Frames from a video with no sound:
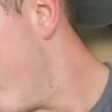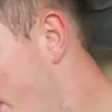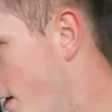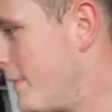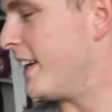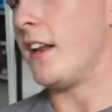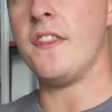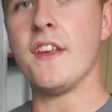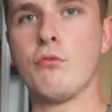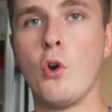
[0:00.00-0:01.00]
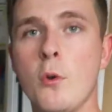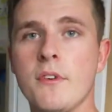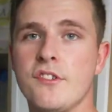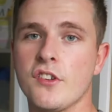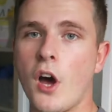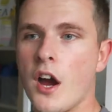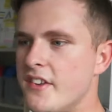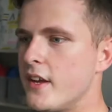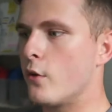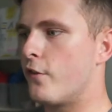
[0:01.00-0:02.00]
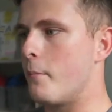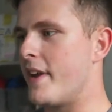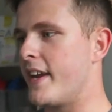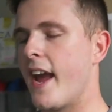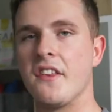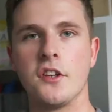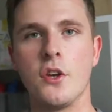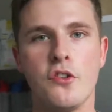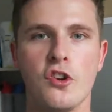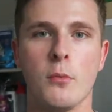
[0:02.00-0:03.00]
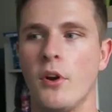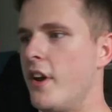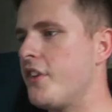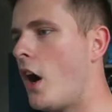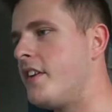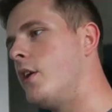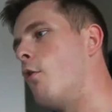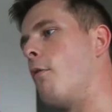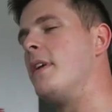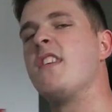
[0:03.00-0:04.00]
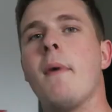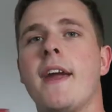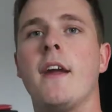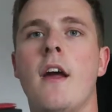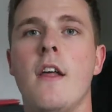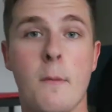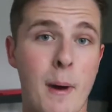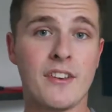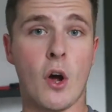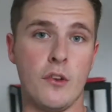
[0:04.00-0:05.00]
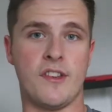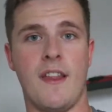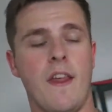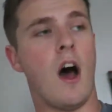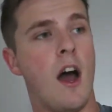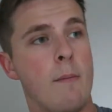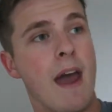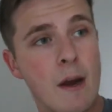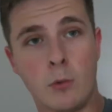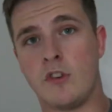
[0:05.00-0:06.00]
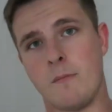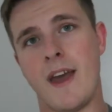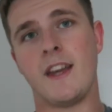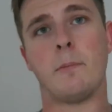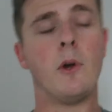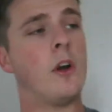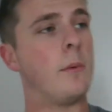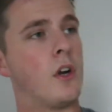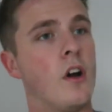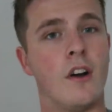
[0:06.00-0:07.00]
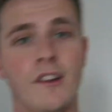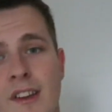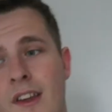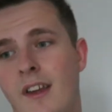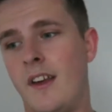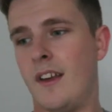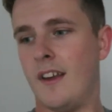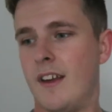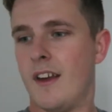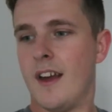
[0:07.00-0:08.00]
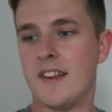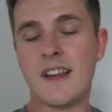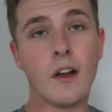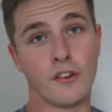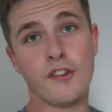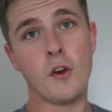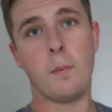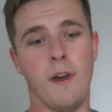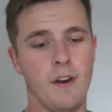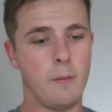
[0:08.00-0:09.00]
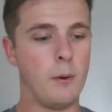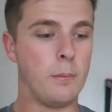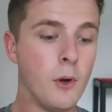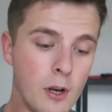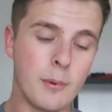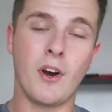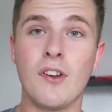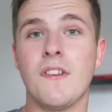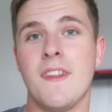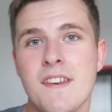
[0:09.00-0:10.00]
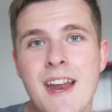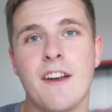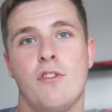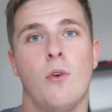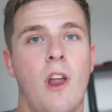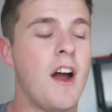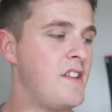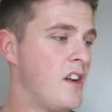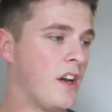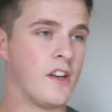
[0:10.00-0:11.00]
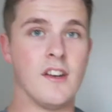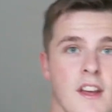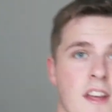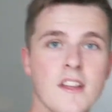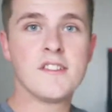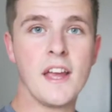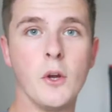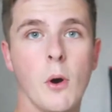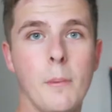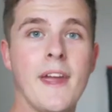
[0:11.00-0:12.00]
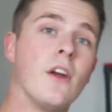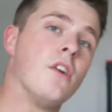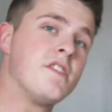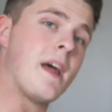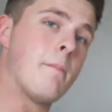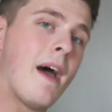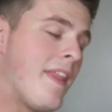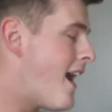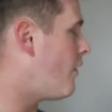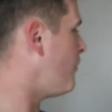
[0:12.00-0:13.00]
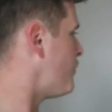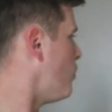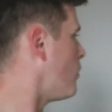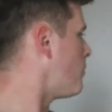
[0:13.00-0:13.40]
but I mean, this room is just ideal for me as a YouTuber. It's ideal for me to make the best content that I'm able to make, purely because, it sounds stupid, but purely because of this natural lighting, I can set you up here and stand back there and